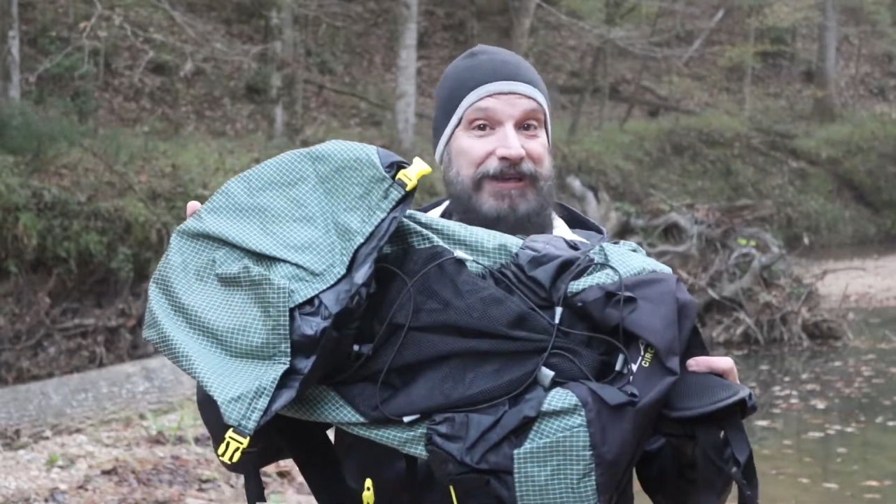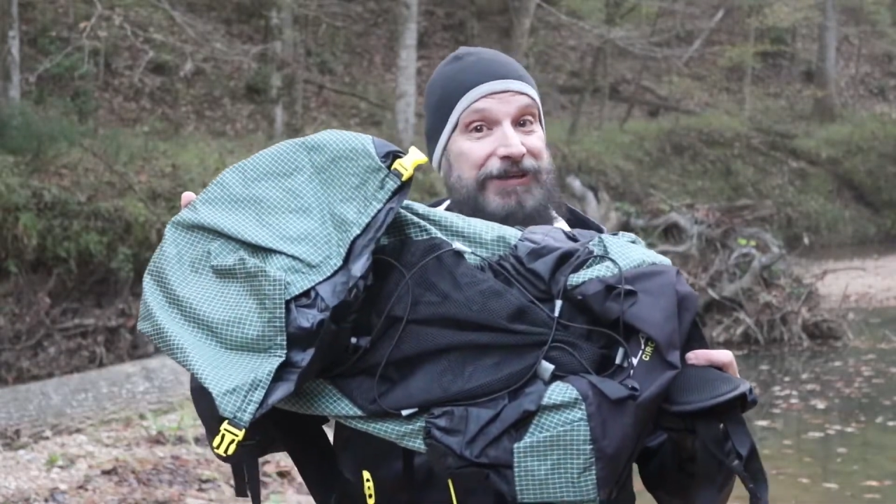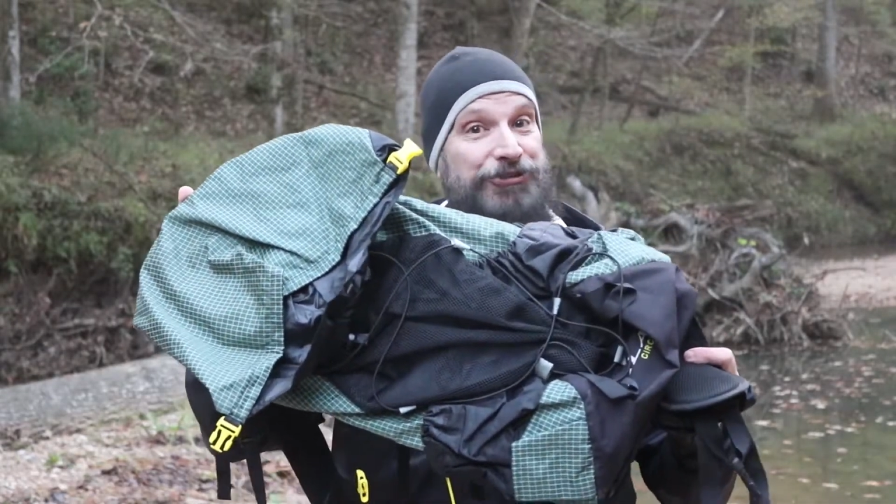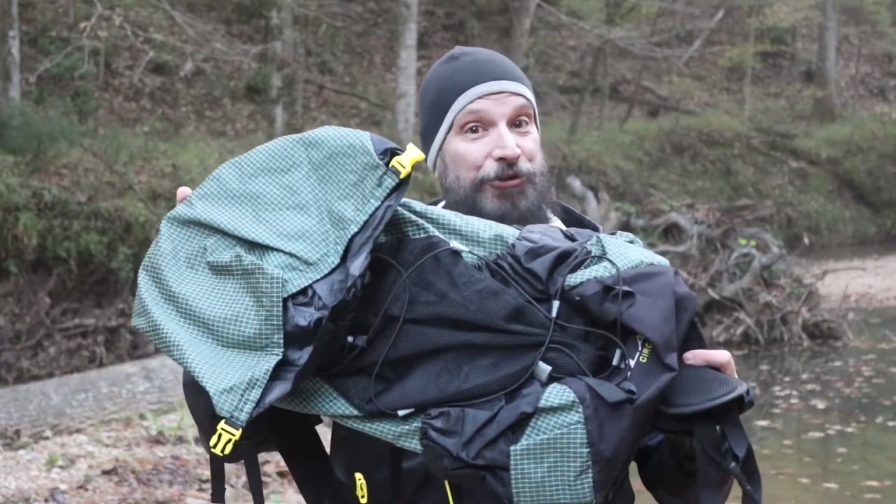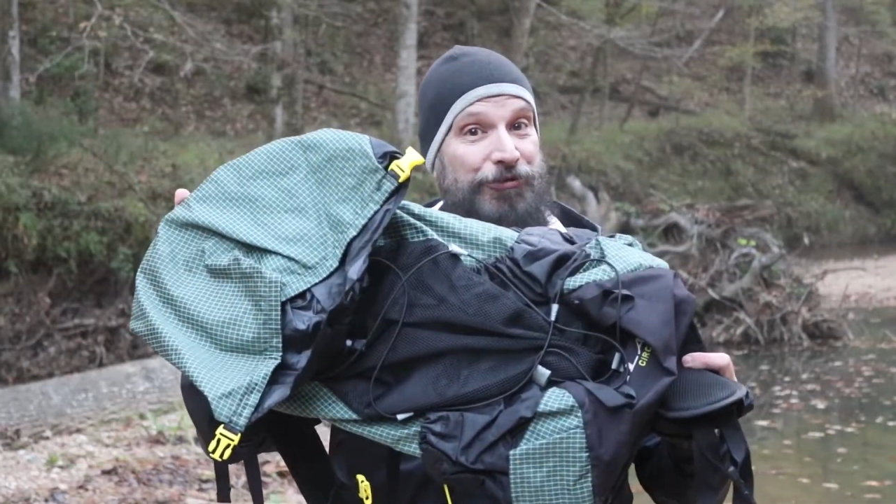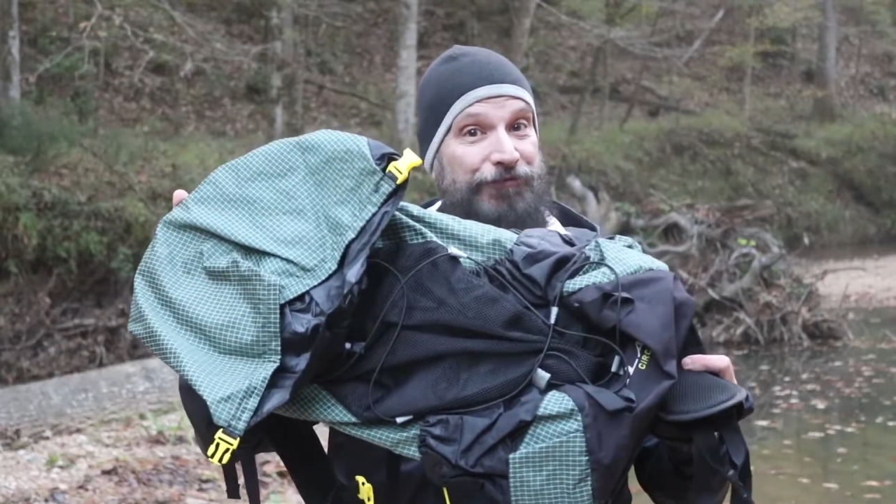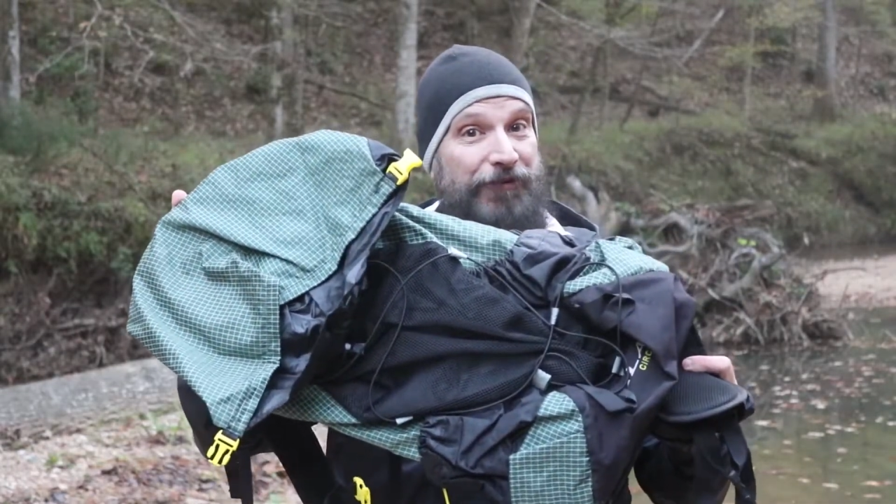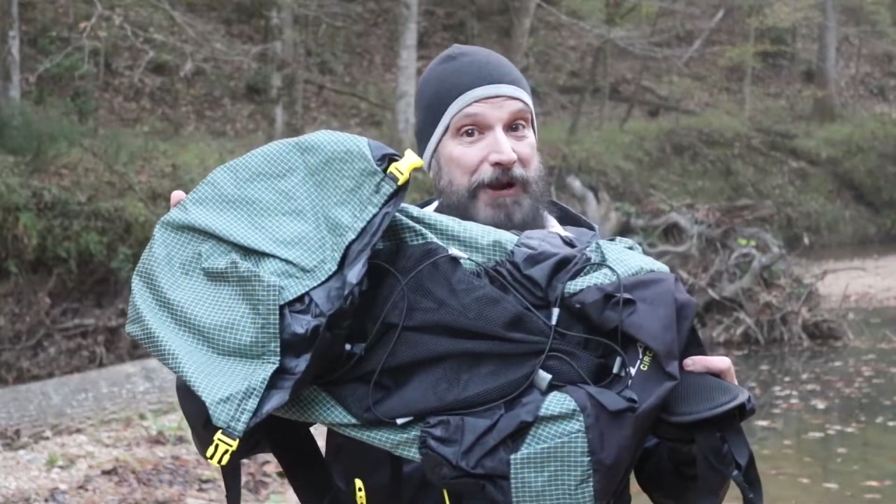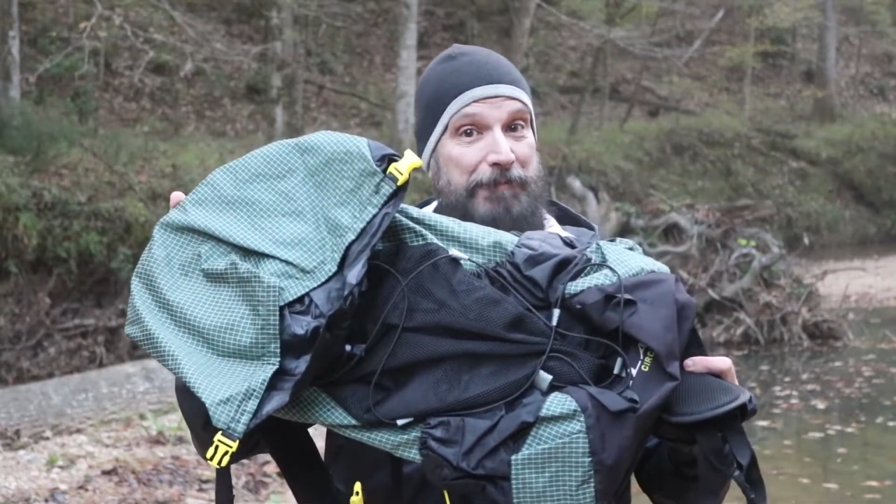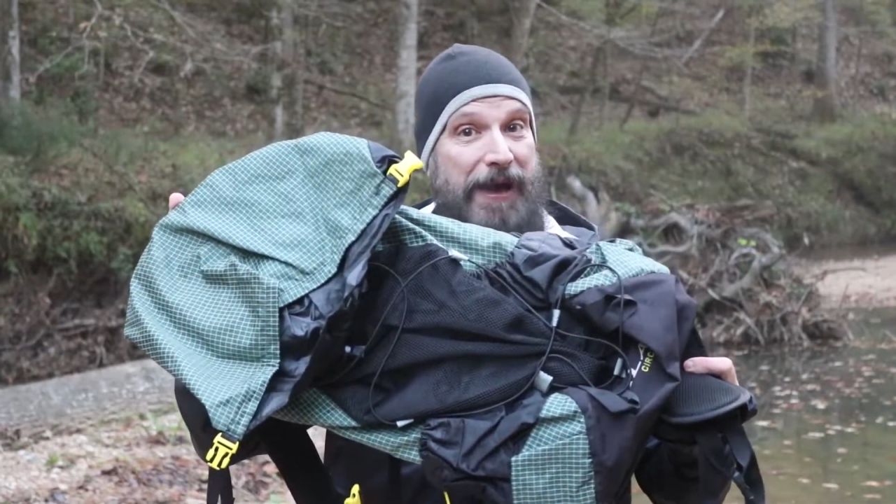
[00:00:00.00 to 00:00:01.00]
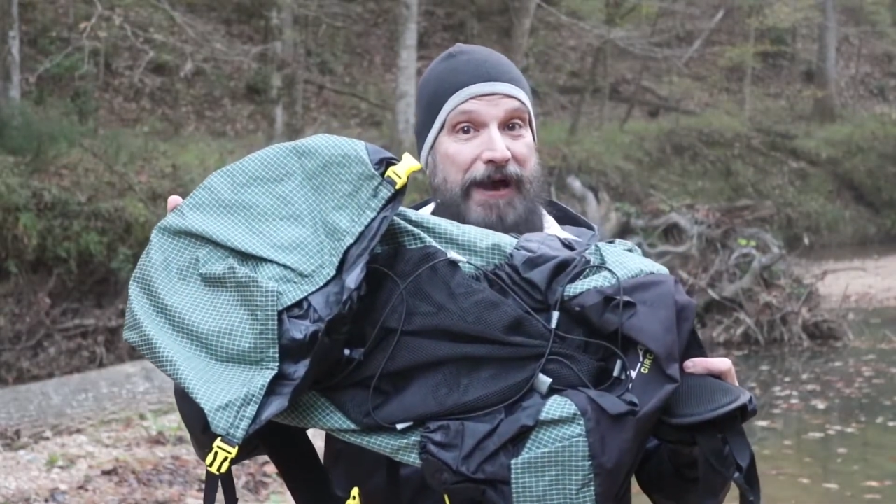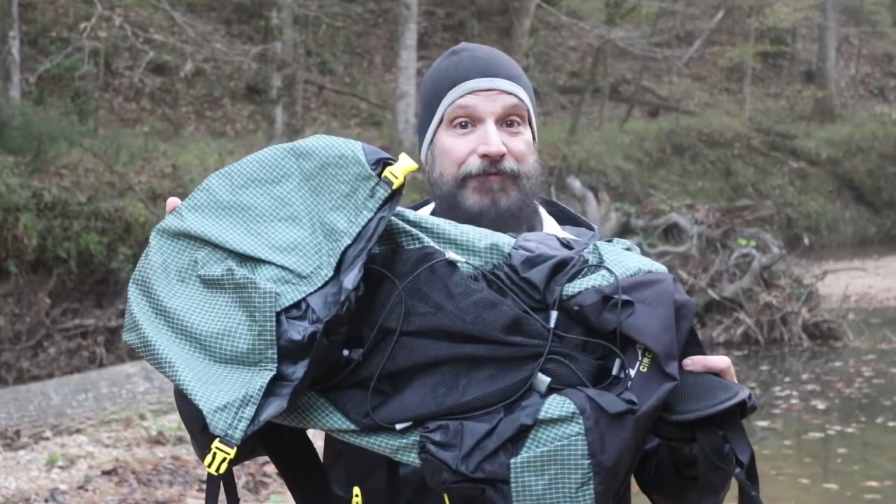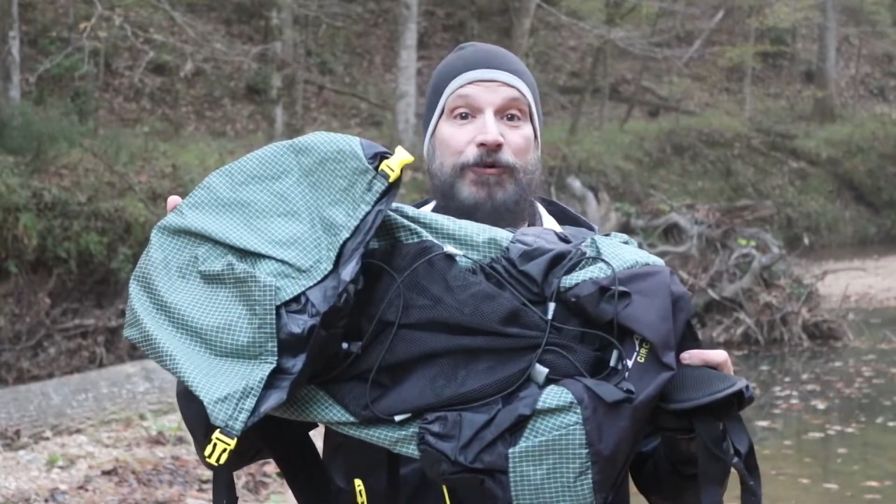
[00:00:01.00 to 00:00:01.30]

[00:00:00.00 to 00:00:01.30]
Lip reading: internal frame pack